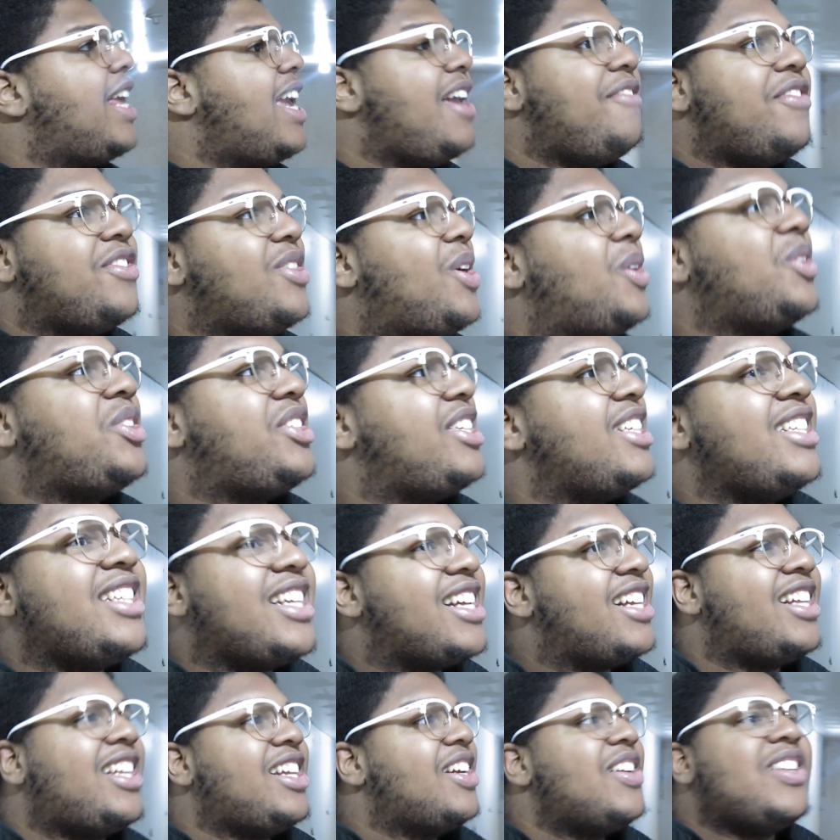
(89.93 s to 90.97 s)
even though she's
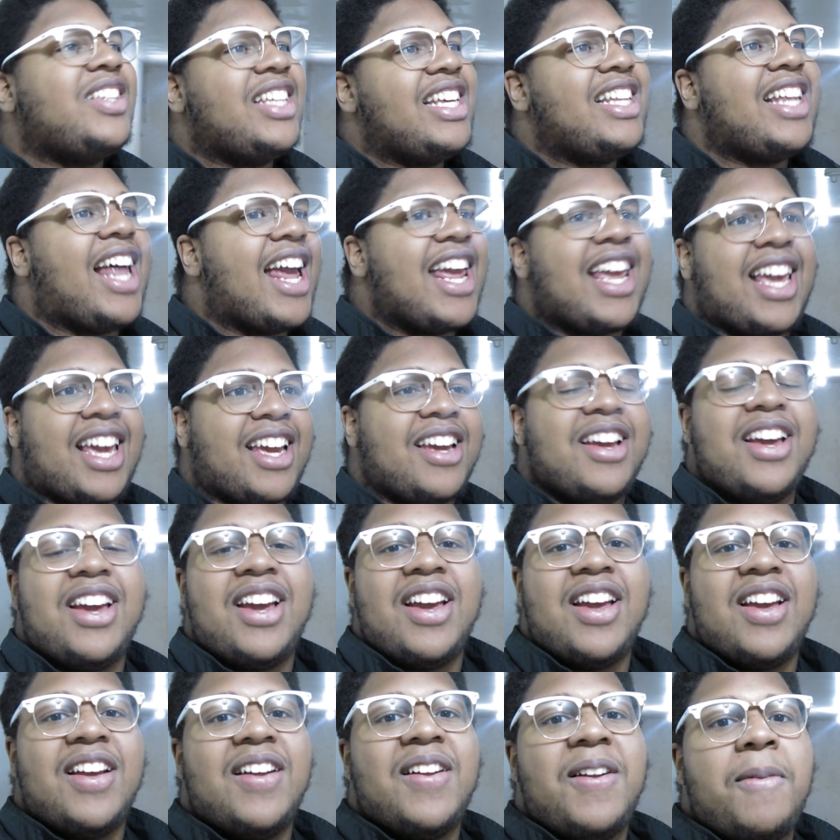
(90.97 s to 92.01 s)
clearly like
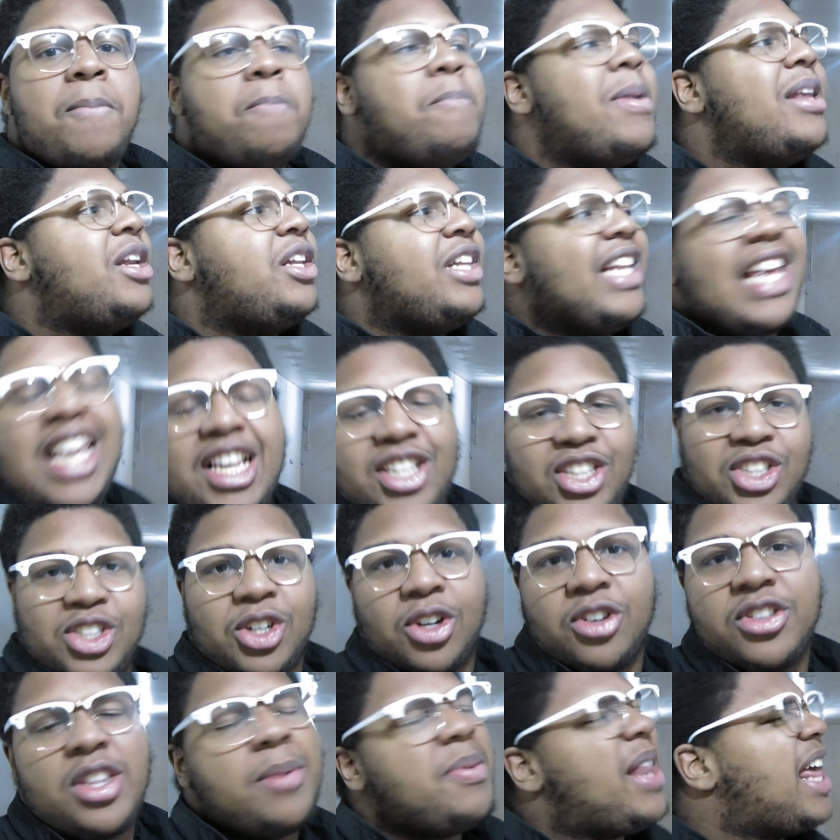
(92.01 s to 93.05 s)
Middle
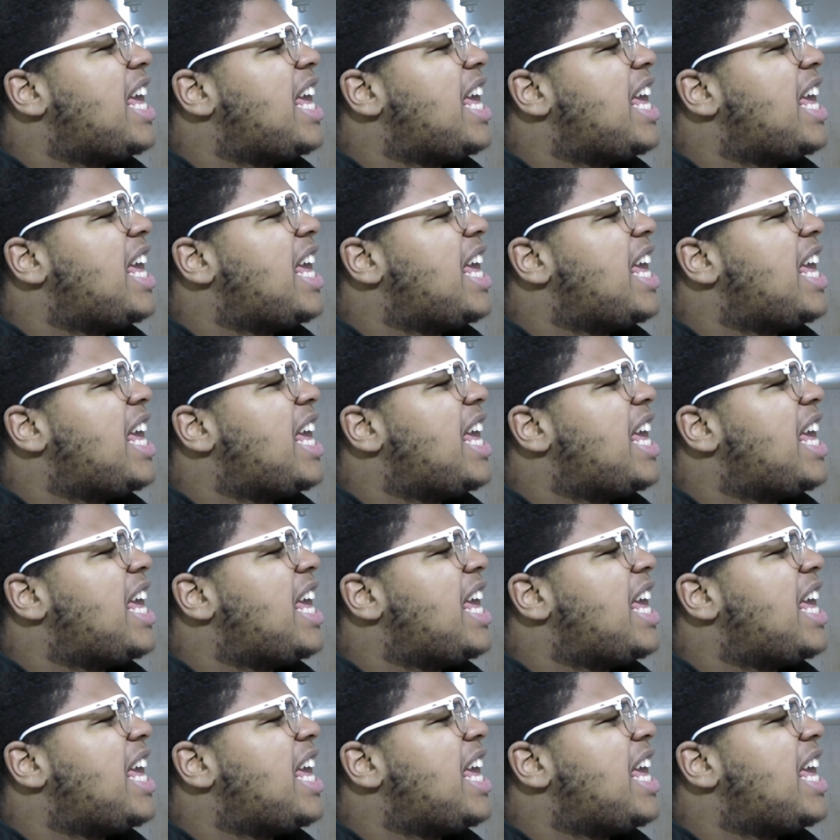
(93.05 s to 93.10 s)
Eastern. They'll be